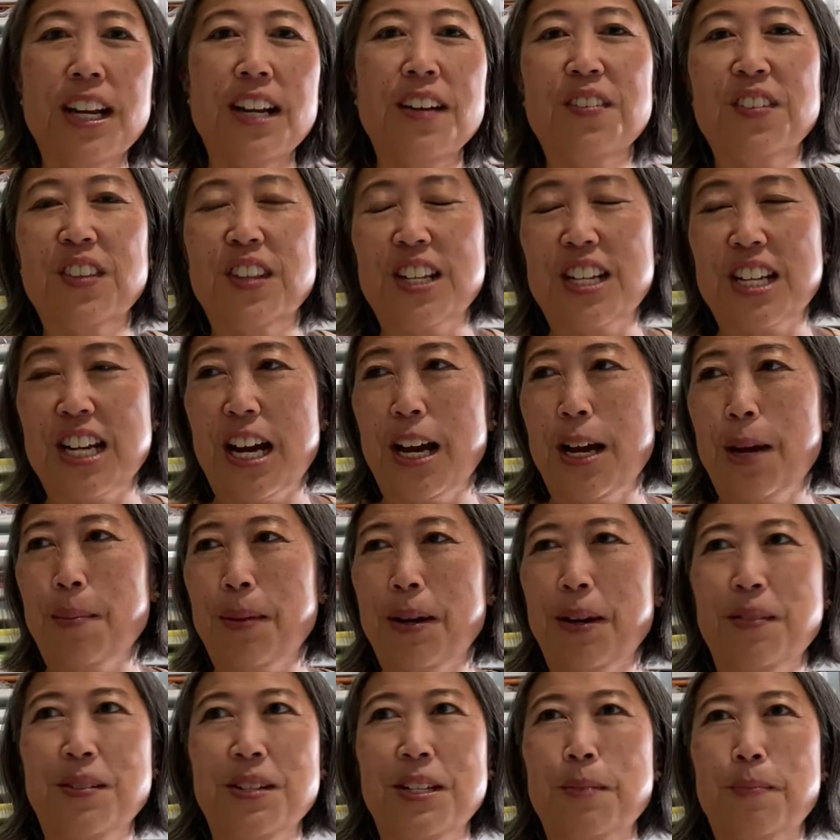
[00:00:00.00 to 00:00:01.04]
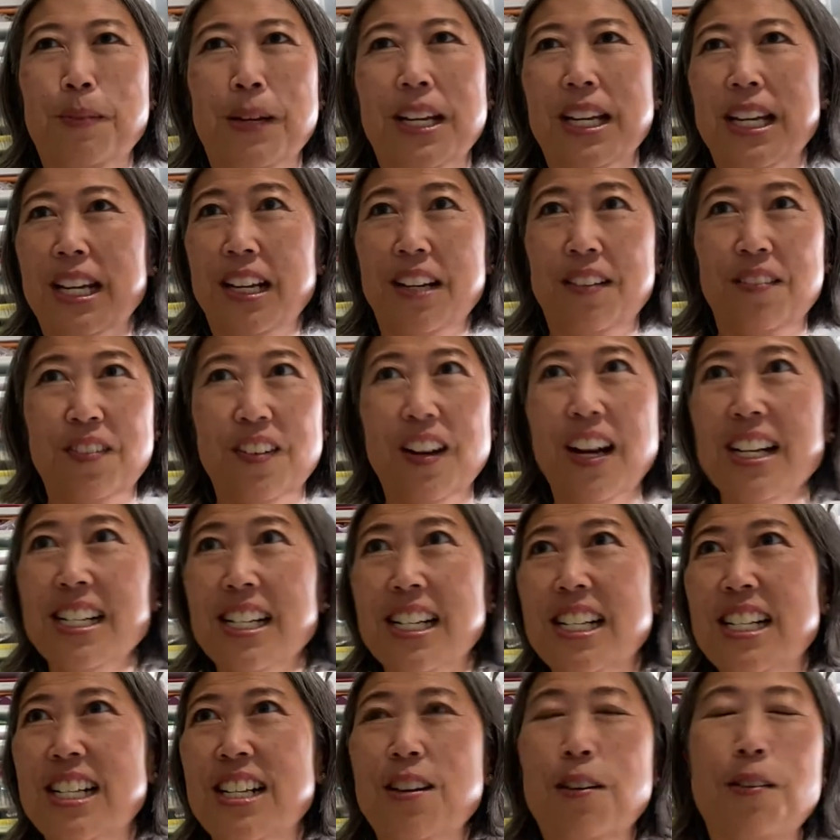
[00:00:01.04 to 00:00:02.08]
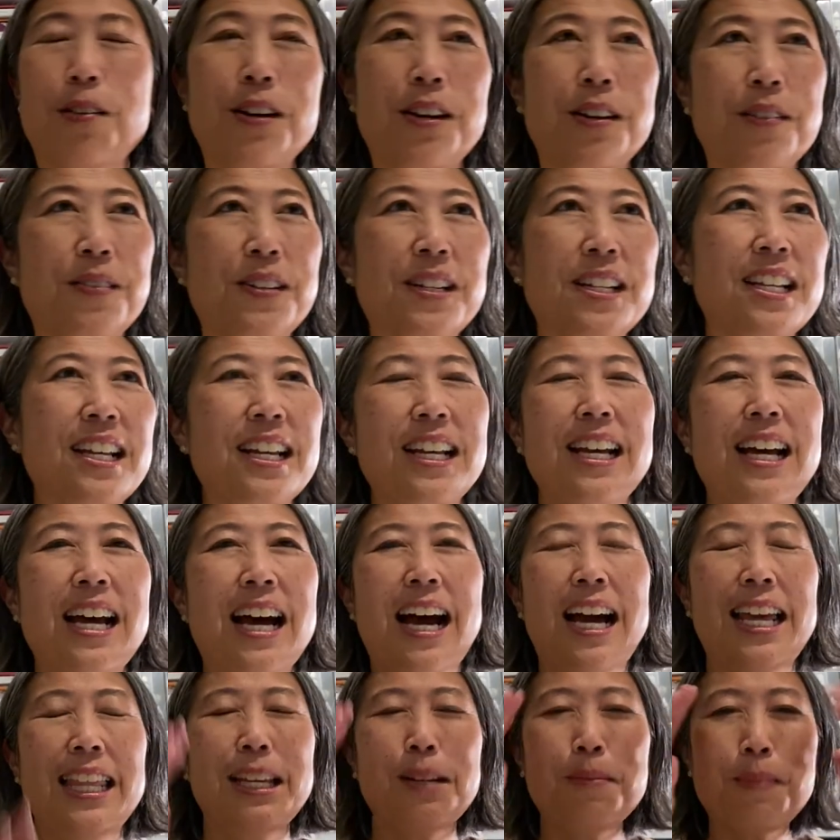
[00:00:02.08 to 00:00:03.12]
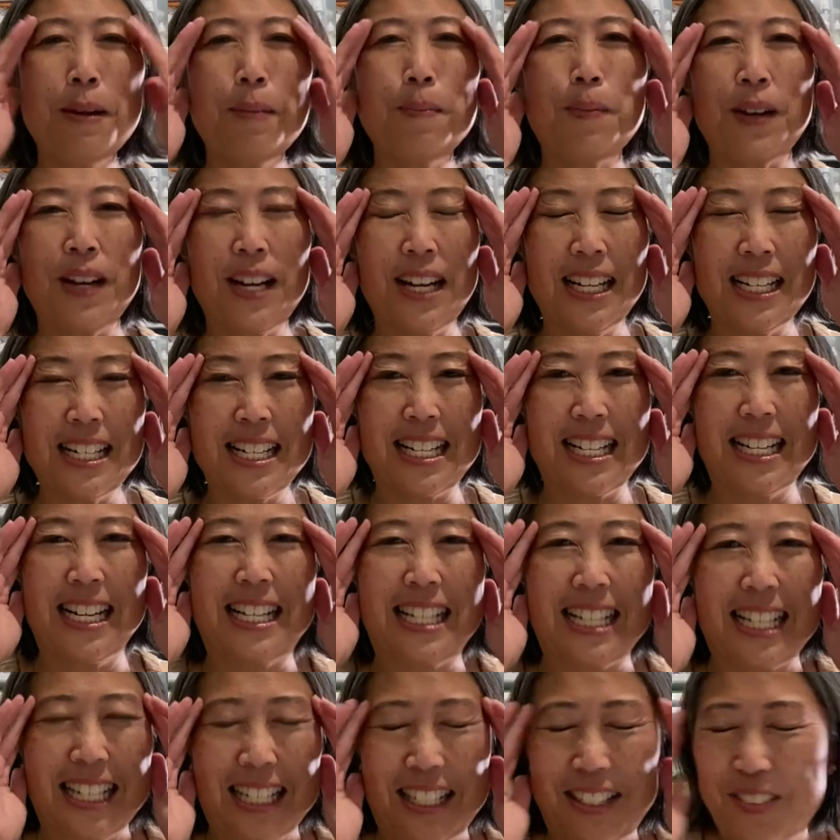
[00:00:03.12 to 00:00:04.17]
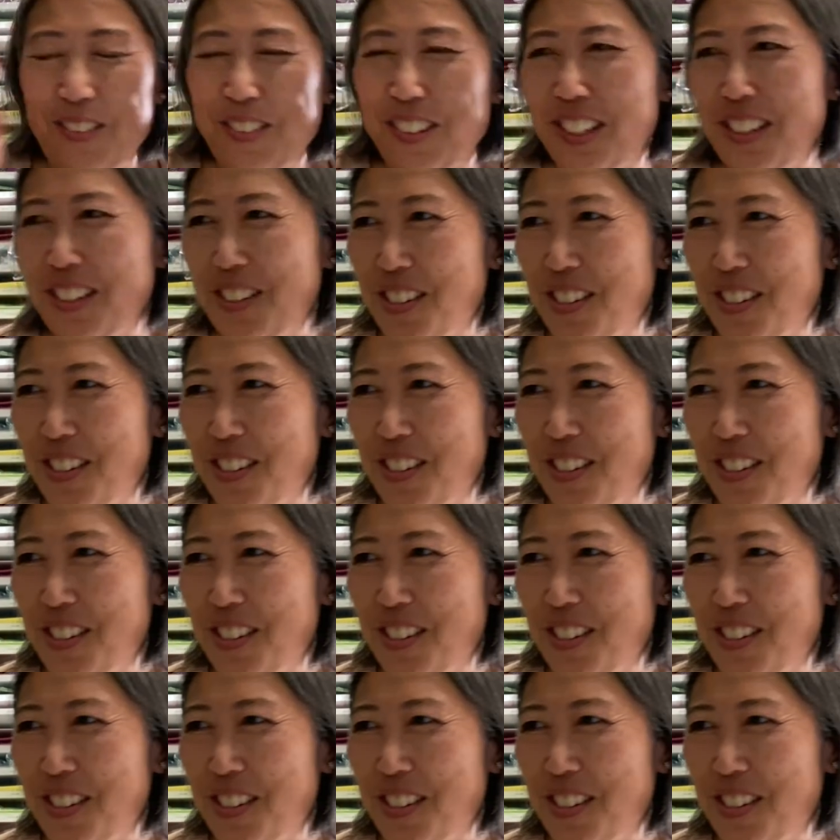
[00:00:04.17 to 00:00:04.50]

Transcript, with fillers: but the majority of the time I was speaking in French. So it was, I think my brain is